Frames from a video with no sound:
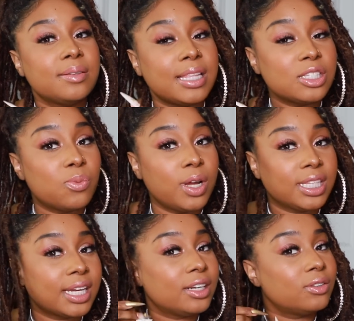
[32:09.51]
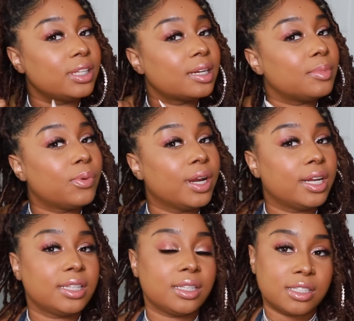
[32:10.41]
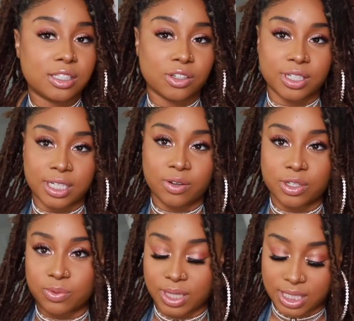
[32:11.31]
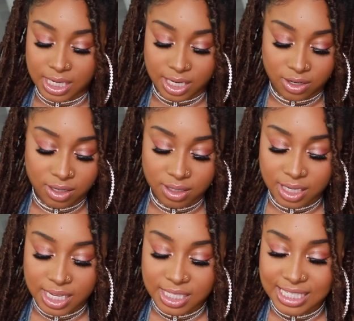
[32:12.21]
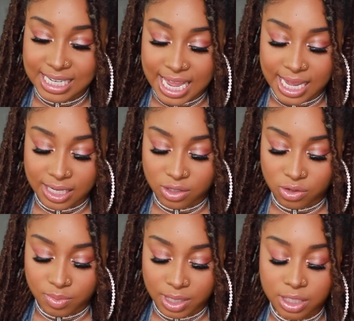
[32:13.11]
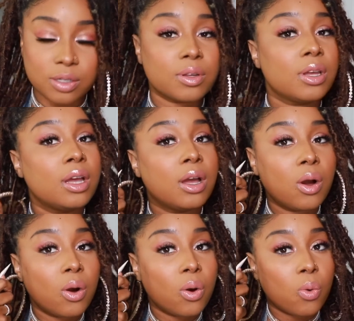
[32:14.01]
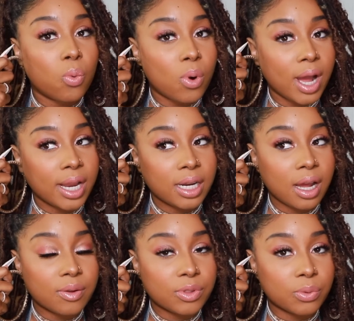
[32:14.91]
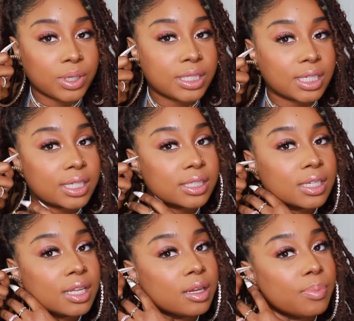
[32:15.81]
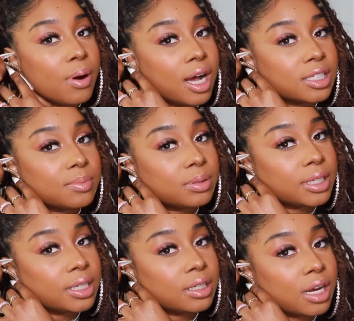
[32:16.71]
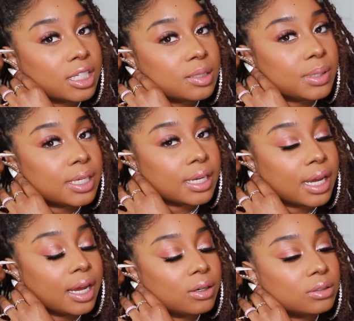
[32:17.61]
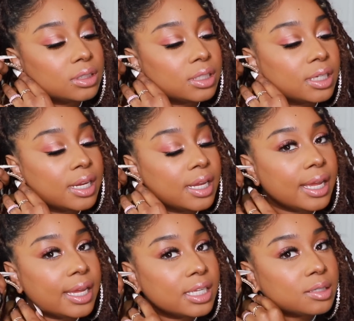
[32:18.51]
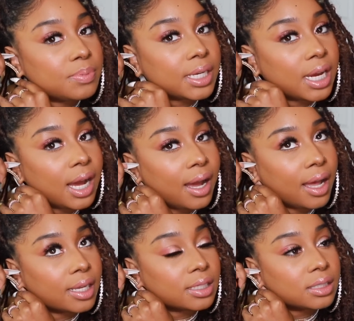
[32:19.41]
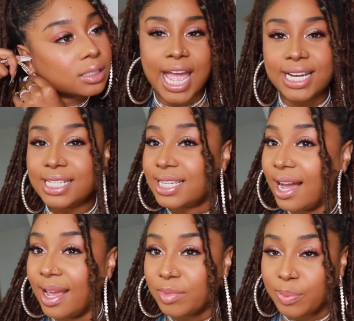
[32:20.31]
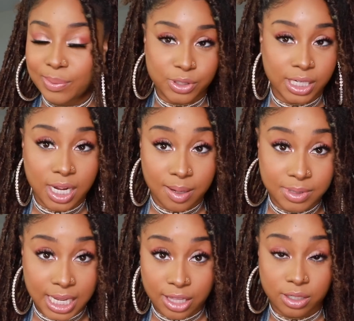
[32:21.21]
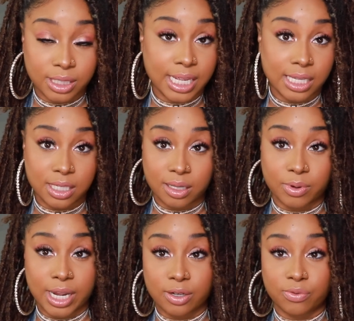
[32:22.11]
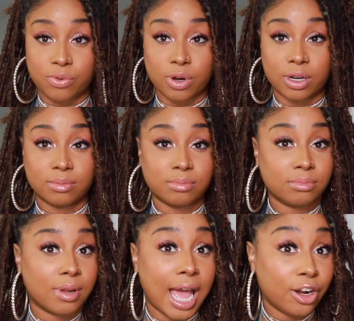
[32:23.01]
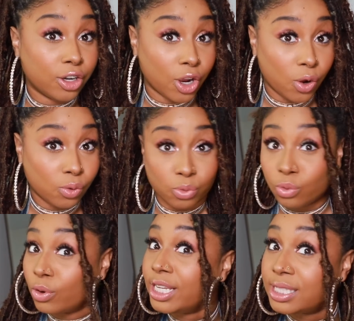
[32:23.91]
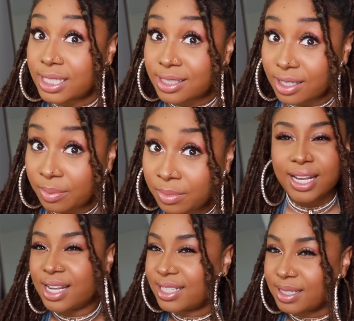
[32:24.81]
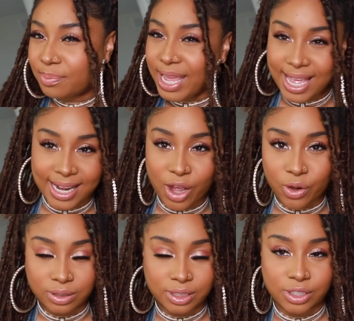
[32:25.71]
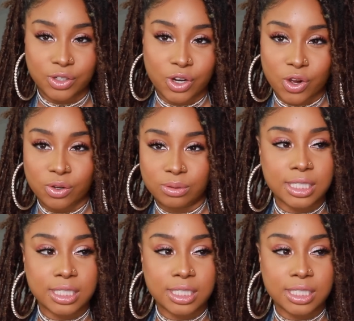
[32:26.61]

That's one thing I don't like about wearing certain earrings with this hair. It snags so much. One of the reasons they're possibly not speaking out is because anytime the people try to come together to cancel the brand for, I don't know, racism, it doesn't pan out, you know?